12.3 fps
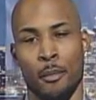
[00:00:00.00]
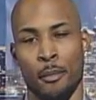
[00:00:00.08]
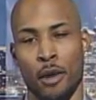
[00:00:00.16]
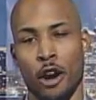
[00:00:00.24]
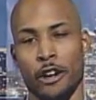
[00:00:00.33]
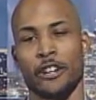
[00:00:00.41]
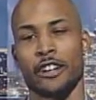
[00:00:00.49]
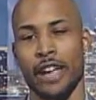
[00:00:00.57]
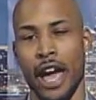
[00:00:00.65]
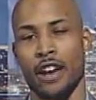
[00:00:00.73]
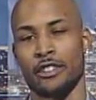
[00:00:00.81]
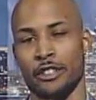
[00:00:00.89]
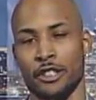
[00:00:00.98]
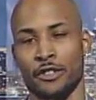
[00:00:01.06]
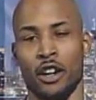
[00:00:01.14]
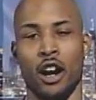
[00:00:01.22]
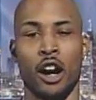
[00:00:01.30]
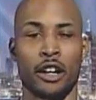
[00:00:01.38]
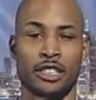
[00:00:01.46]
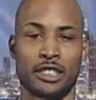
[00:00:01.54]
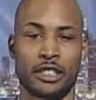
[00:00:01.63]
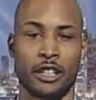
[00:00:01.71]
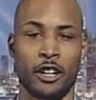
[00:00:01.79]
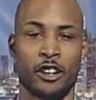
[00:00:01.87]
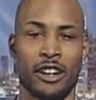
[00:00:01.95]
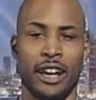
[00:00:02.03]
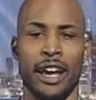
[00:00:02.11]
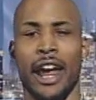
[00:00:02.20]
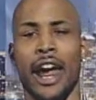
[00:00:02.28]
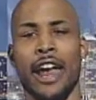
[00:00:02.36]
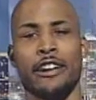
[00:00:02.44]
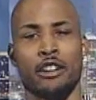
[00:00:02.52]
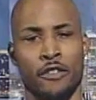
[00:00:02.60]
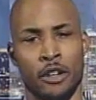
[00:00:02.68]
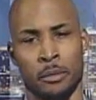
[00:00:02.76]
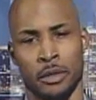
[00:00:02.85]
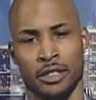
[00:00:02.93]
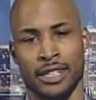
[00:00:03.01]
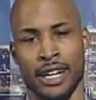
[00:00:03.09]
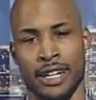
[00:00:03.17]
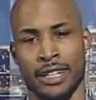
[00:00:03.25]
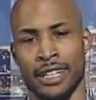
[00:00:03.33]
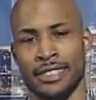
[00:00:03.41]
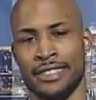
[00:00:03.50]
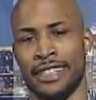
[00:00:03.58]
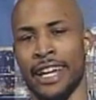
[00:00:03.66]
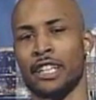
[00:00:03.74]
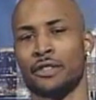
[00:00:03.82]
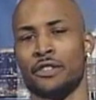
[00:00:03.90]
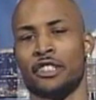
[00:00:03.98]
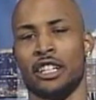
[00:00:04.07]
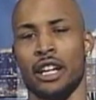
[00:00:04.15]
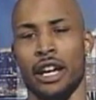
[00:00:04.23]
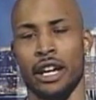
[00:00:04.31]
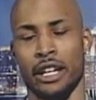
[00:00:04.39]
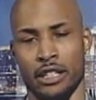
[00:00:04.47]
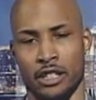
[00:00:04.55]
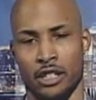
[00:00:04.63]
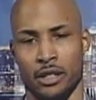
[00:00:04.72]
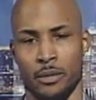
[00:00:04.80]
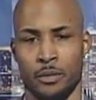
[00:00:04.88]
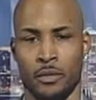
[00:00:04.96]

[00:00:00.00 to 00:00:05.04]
Mark your calendars for August 3rd and November 2nd as days for change.